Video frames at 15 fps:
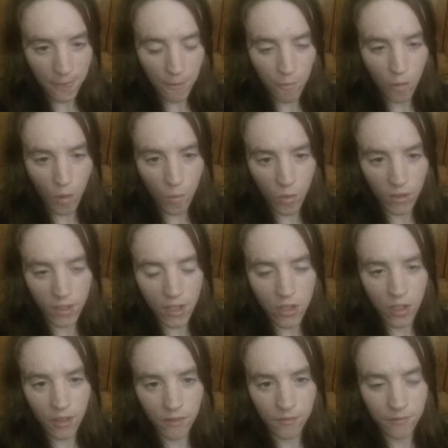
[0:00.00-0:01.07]
from
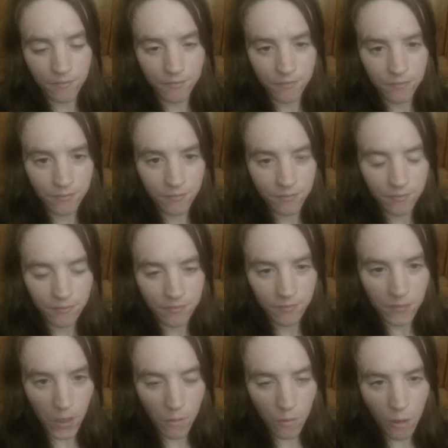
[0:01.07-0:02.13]
religion
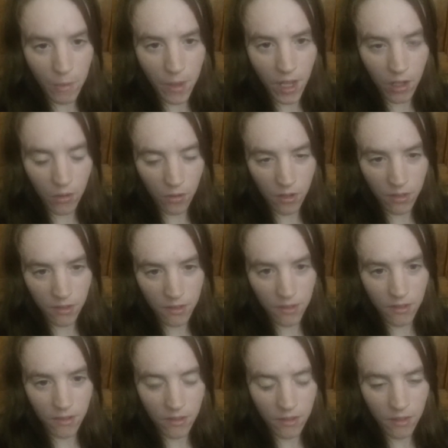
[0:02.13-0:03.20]
and from
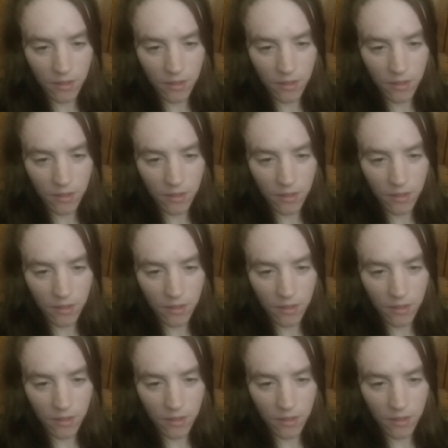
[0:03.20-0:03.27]
ignorance.